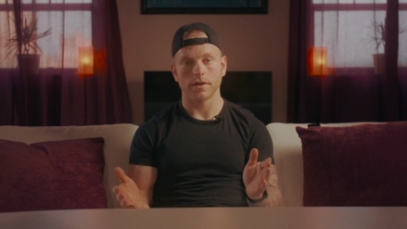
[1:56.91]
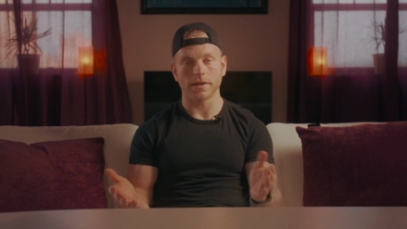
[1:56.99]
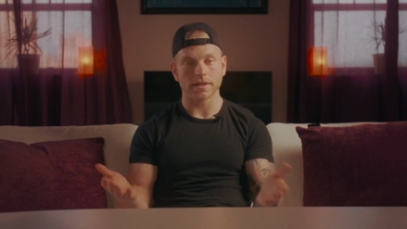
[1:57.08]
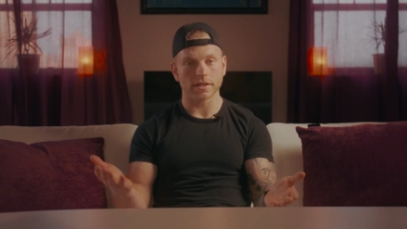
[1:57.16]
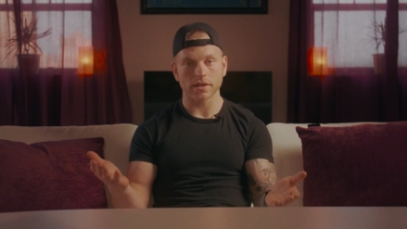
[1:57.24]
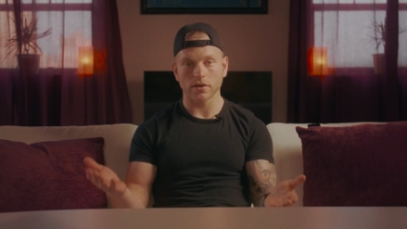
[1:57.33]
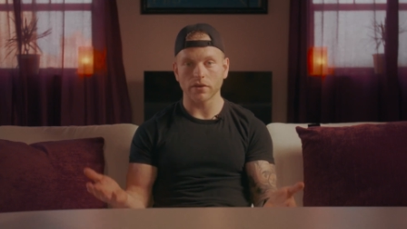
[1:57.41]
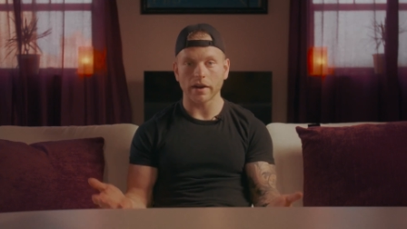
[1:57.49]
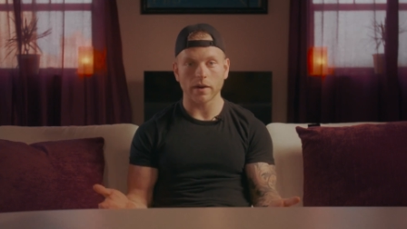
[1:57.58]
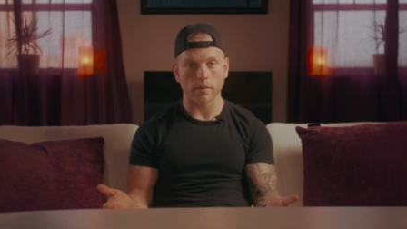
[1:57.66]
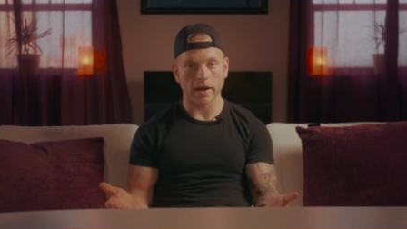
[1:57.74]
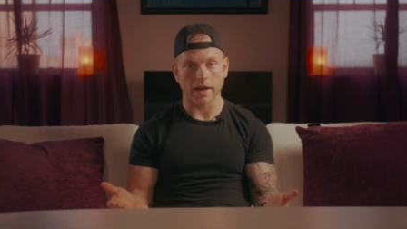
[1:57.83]
This is a
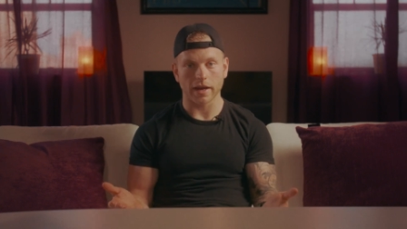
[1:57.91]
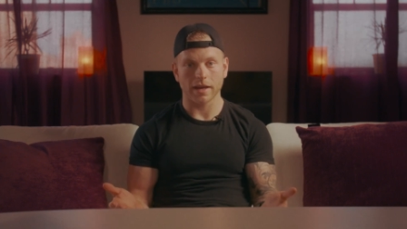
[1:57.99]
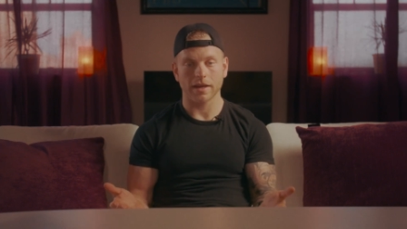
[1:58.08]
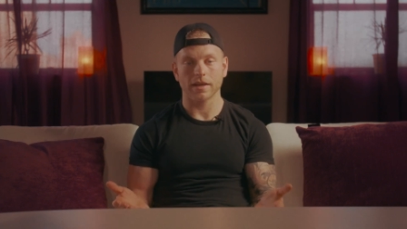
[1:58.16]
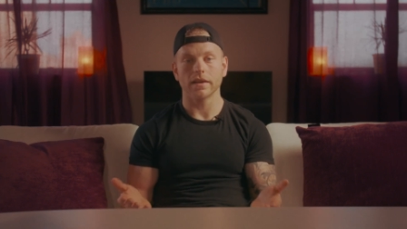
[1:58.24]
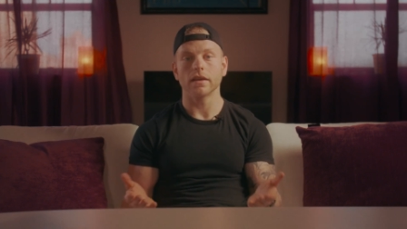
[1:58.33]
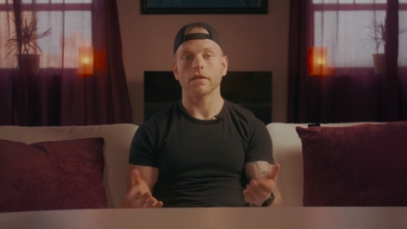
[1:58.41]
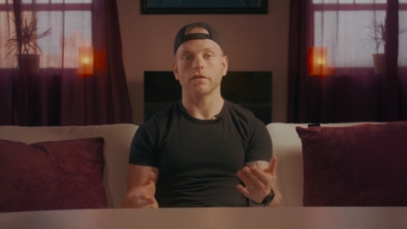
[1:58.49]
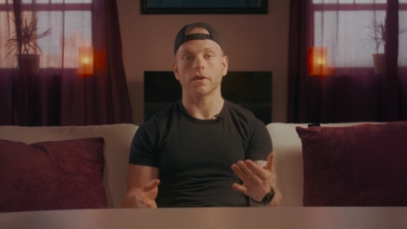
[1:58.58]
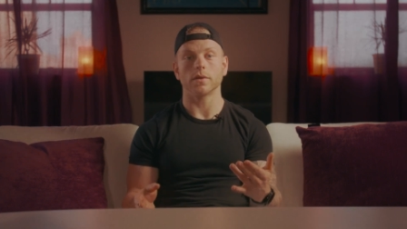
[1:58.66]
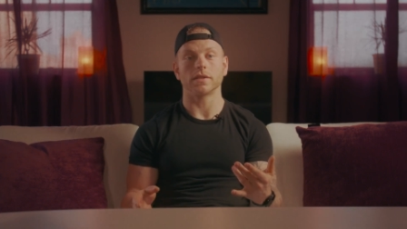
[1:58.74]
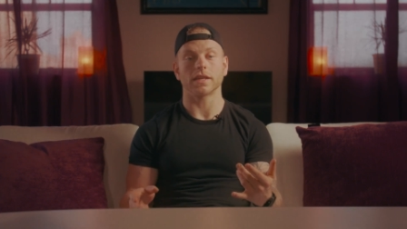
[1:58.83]
great way
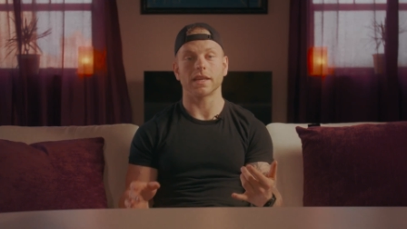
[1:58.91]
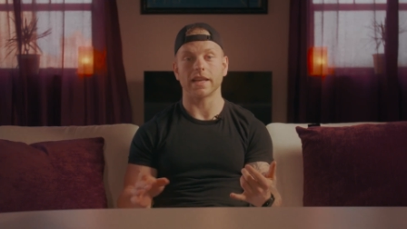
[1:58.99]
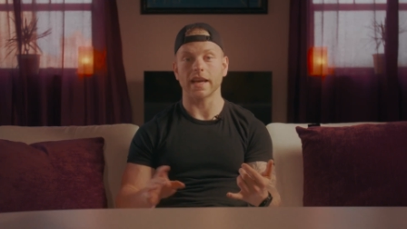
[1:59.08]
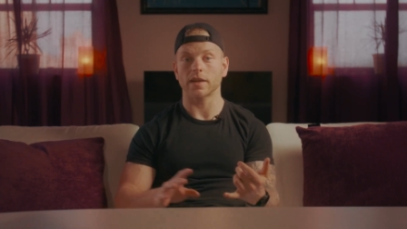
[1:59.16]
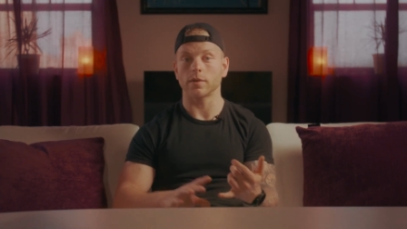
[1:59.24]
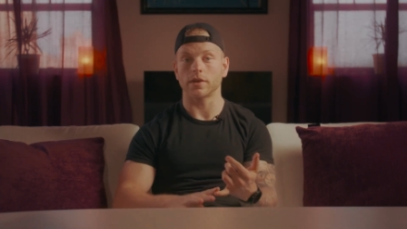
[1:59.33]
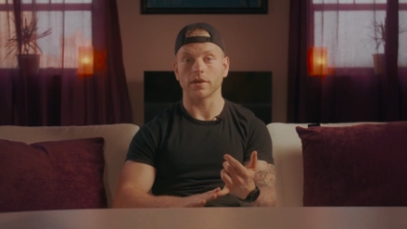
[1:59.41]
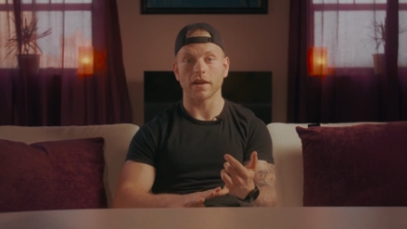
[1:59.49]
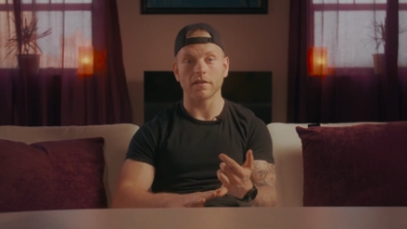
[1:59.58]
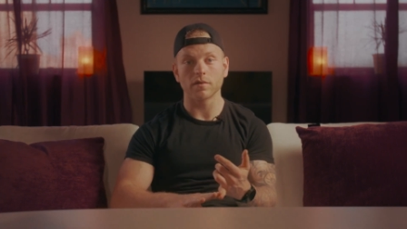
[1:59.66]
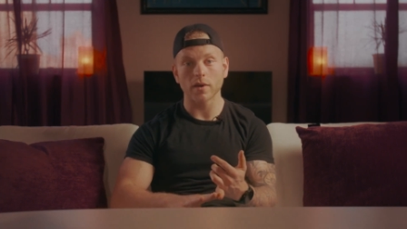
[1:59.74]
for you to connect with your loved